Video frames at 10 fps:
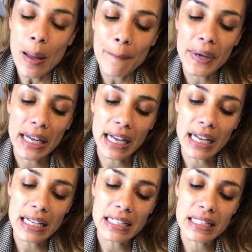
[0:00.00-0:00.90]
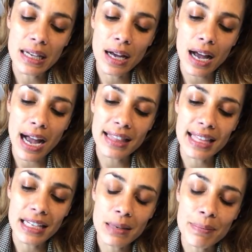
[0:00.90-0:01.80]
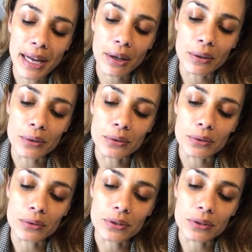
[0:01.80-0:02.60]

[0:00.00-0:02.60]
because I think about